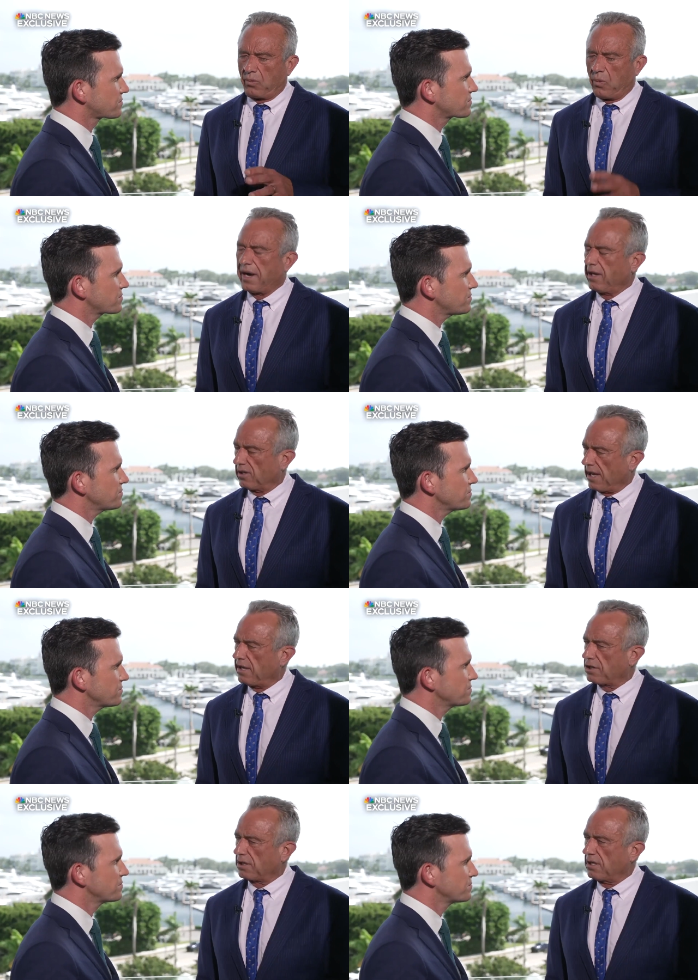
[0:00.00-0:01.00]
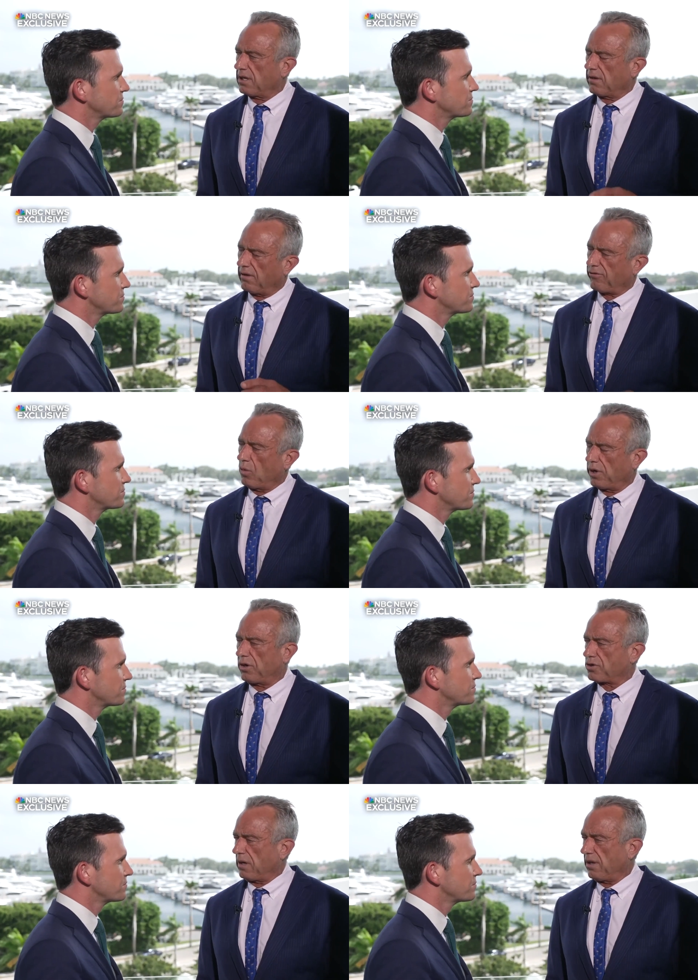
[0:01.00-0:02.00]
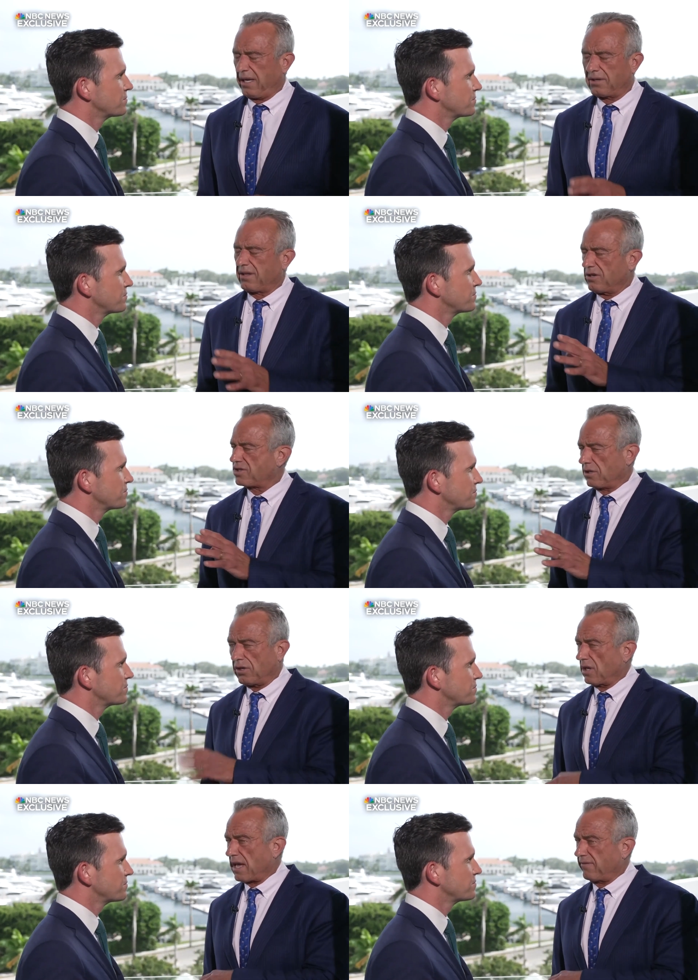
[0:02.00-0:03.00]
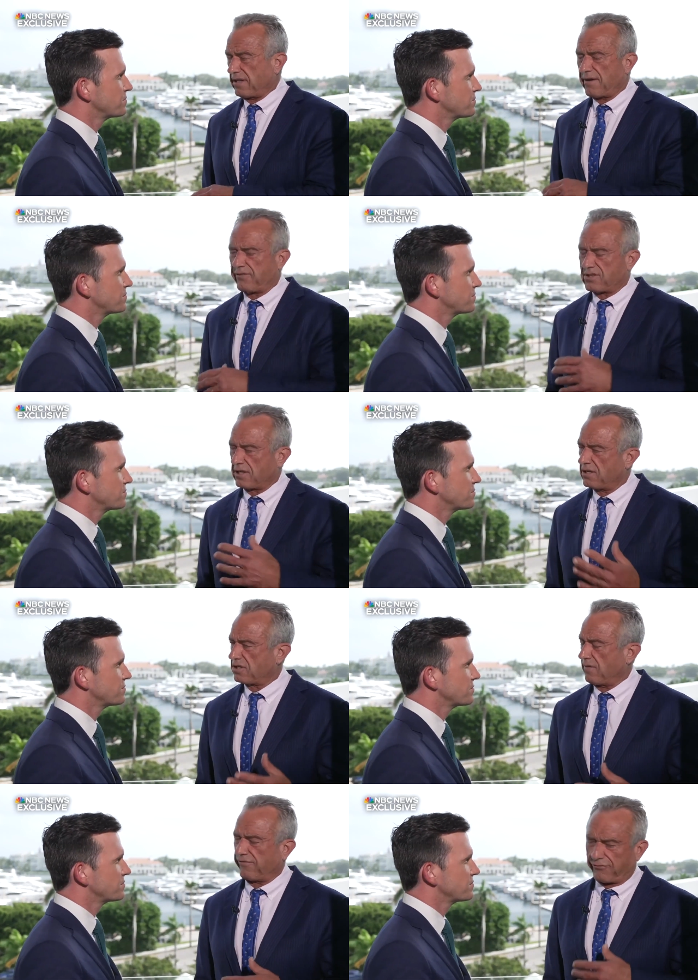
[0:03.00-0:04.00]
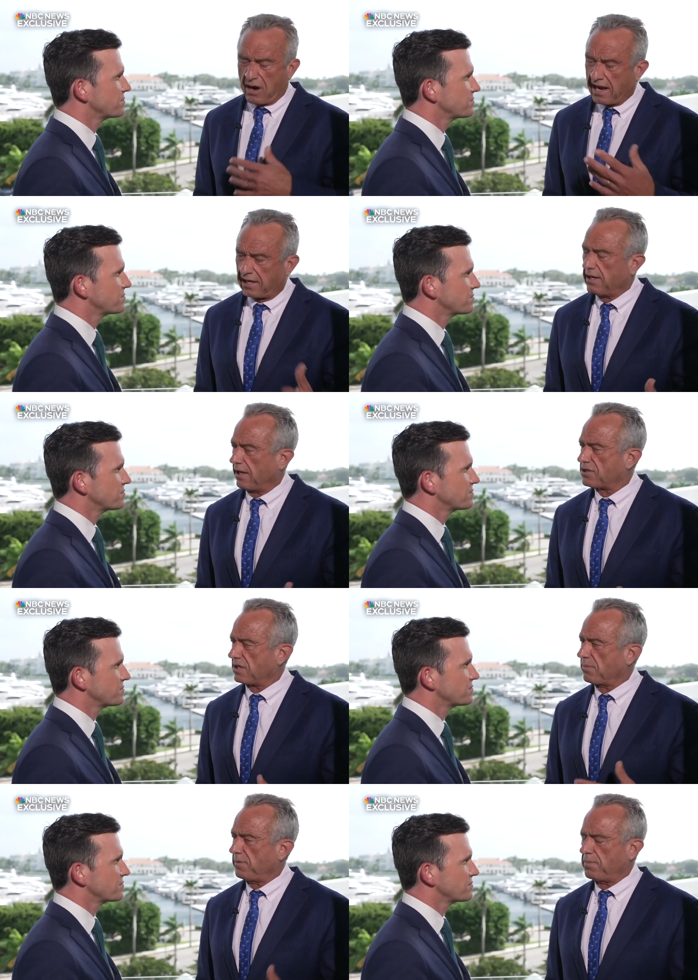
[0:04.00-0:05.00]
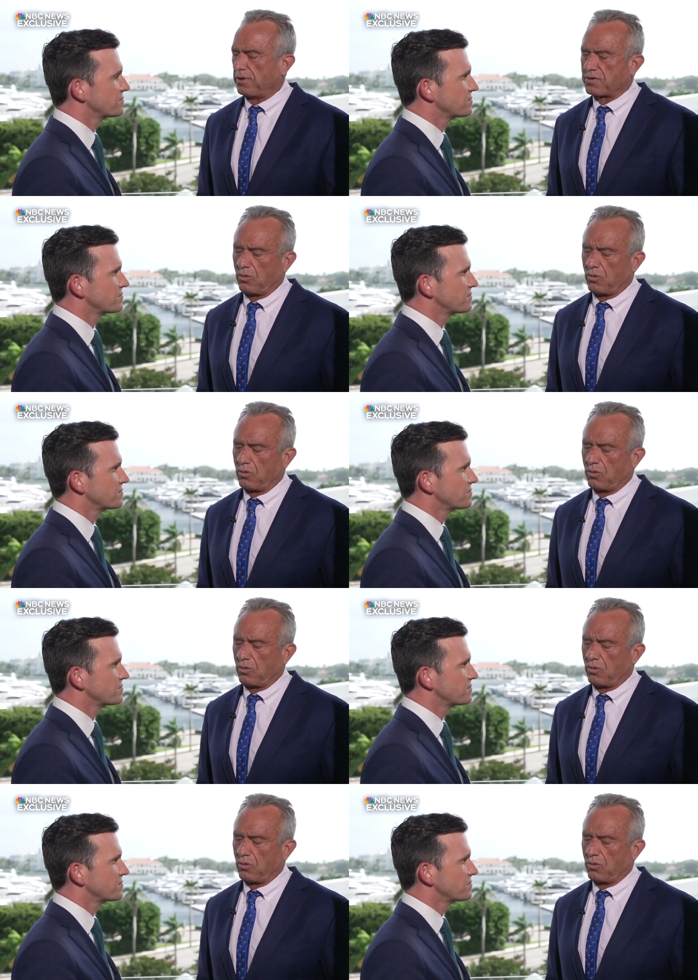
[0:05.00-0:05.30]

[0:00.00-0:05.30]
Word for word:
Speaker 1: regulation of oil drilling. There's still a lot of deficits, and fracking gets into people's